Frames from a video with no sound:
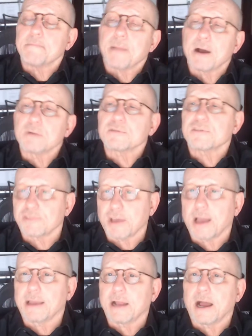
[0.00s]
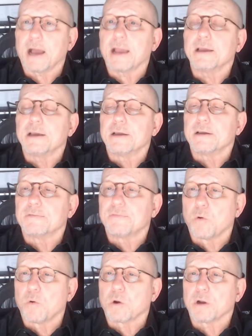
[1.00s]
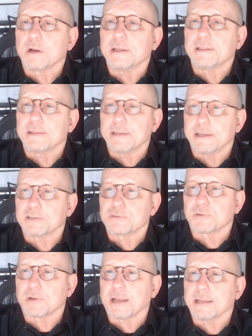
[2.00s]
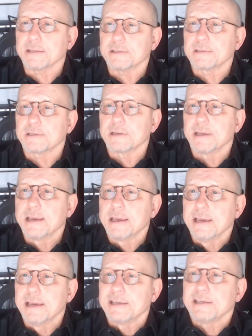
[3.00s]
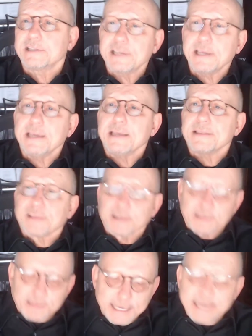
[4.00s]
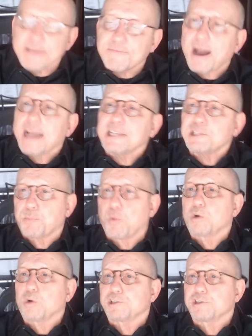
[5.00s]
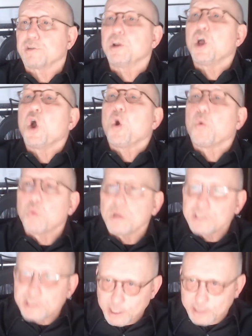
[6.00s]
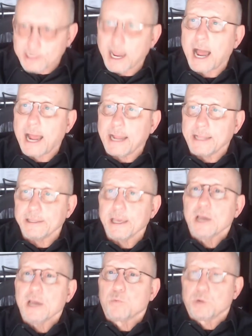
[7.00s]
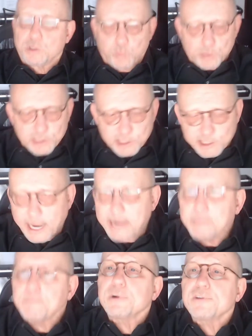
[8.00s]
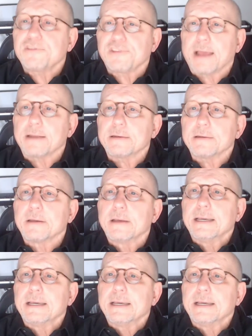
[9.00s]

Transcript: at Mount Sinai for the Israelites. You see, the Levites' portion was the tithe, which was 10%